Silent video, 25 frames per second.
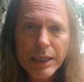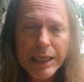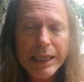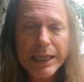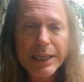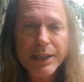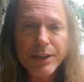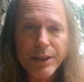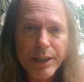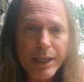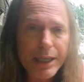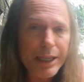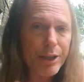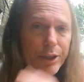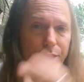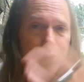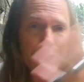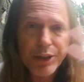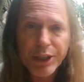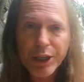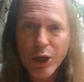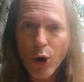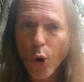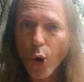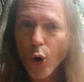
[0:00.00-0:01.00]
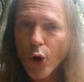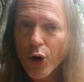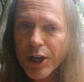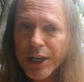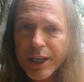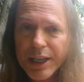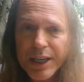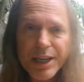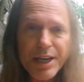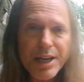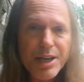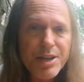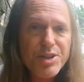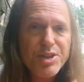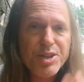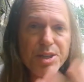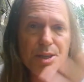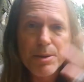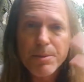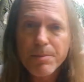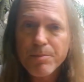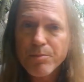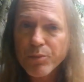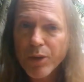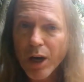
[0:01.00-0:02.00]
In, in the
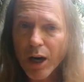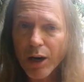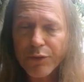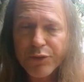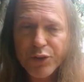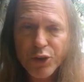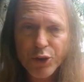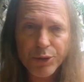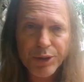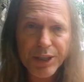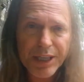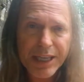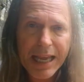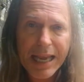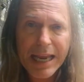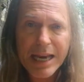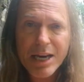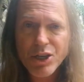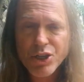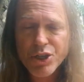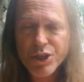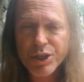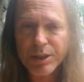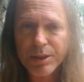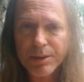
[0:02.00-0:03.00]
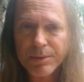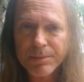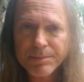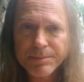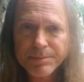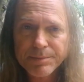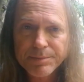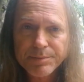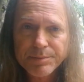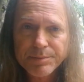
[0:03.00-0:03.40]
organism of creation,